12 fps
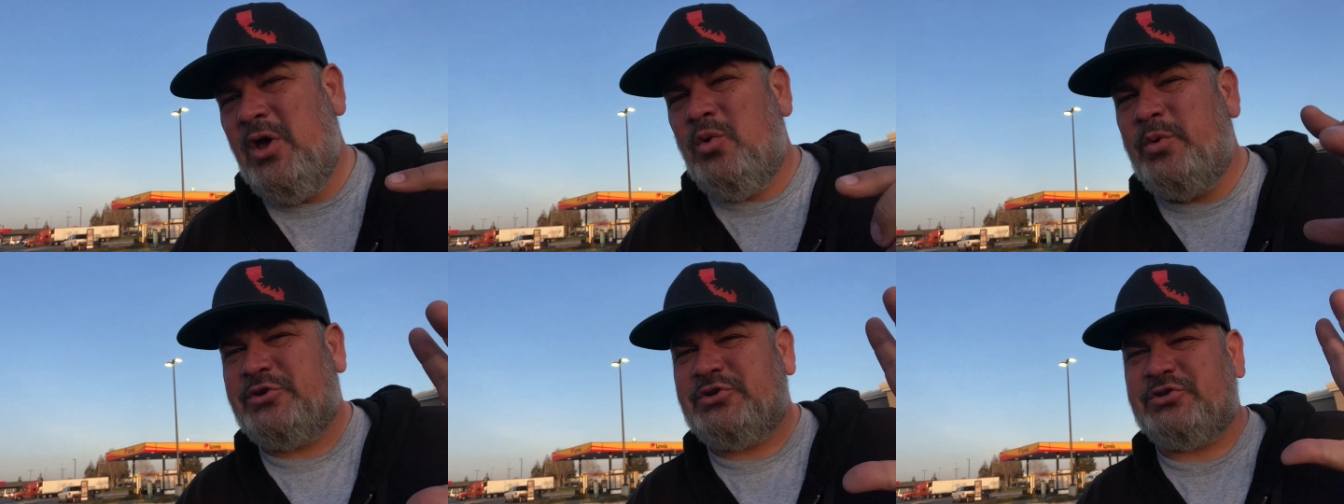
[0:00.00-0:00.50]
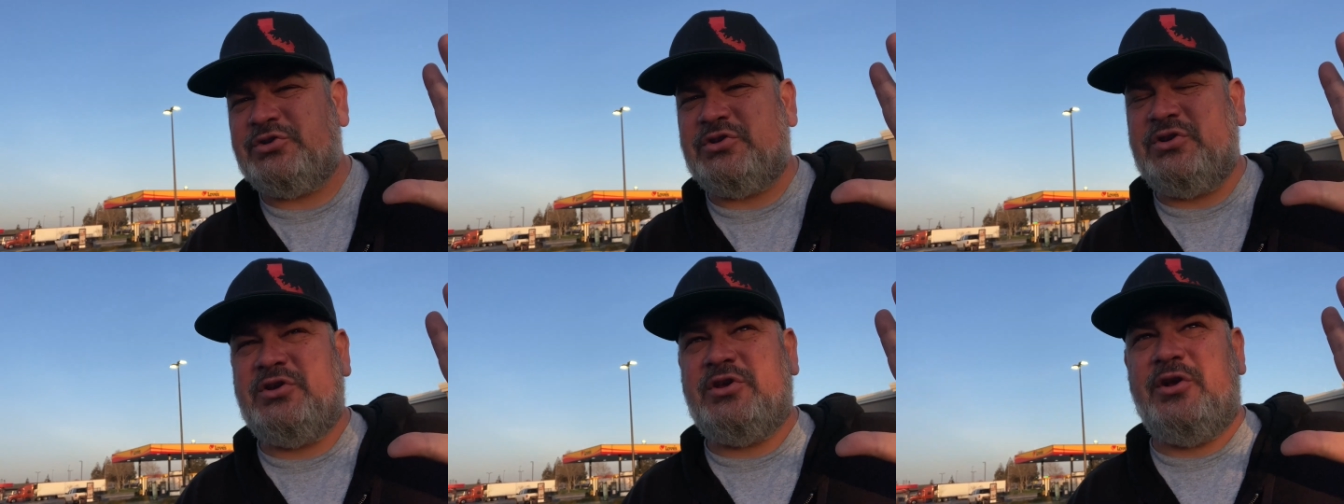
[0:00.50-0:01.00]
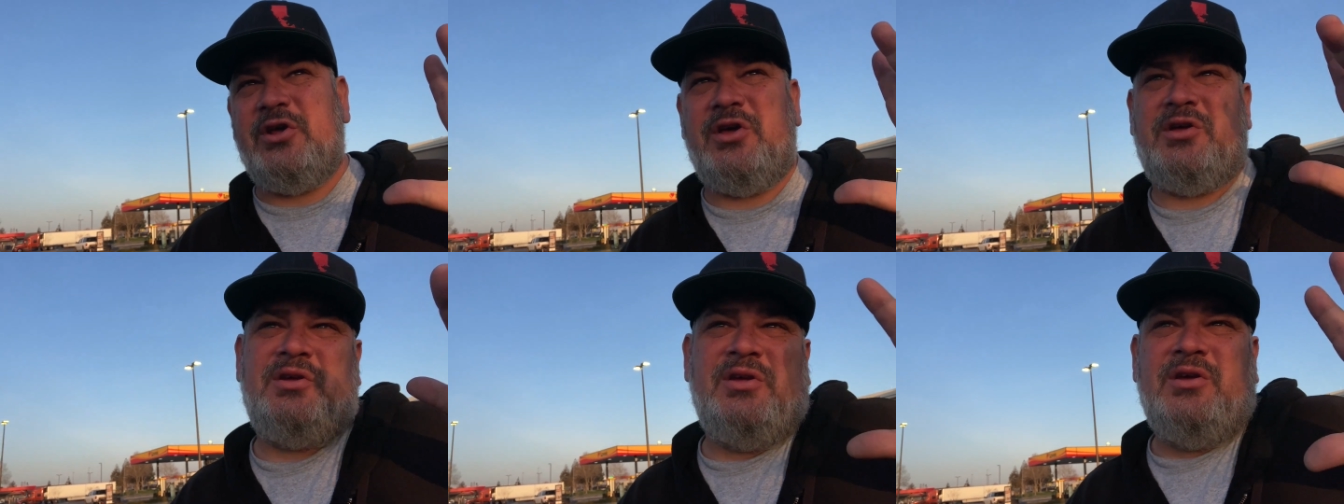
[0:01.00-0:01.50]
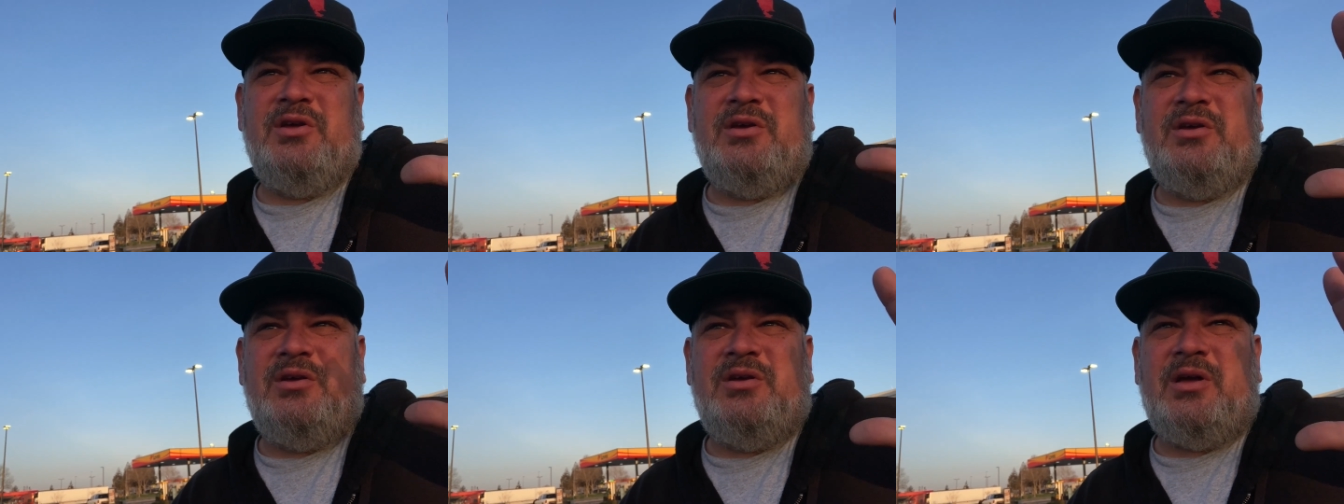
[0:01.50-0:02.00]
which is I'm
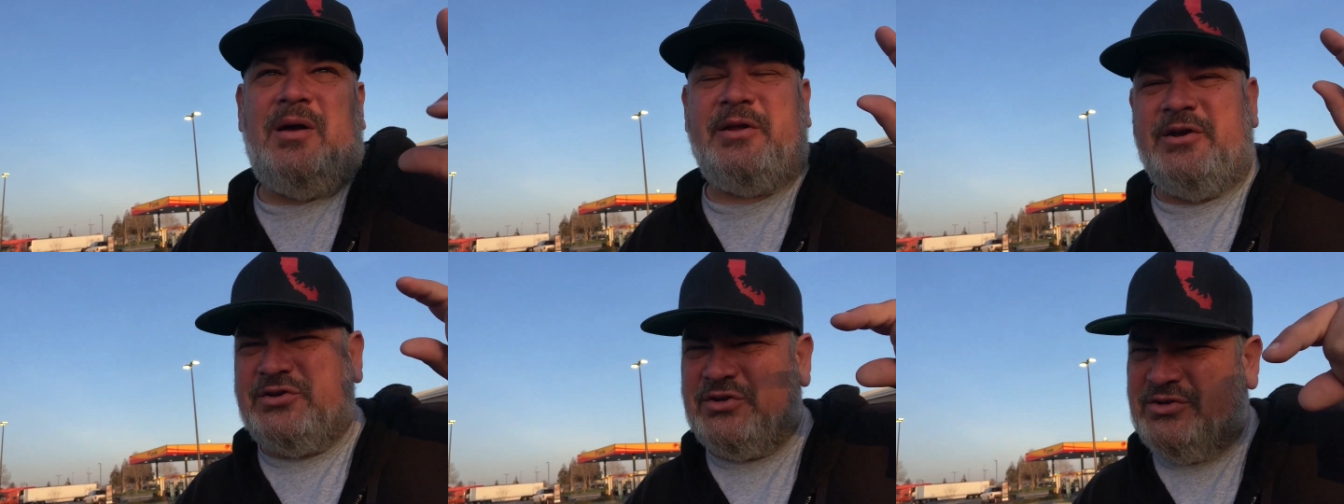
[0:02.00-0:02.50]
gonna